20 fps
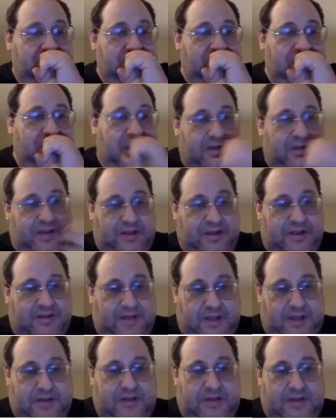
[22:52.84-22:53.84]

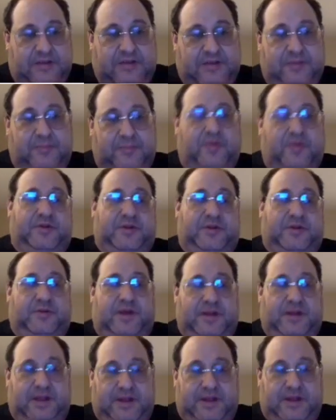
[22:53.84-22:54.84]
And this is important,
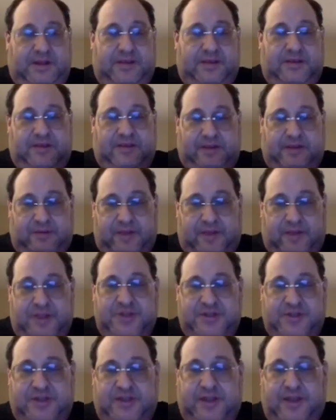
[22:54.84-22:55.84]
right? Like this is a
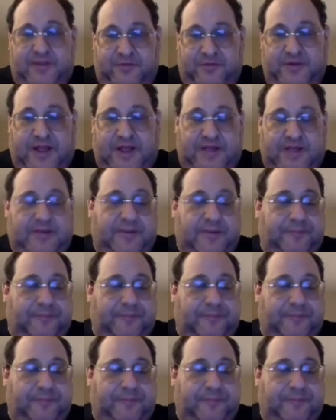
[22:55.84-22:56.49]
creation time for that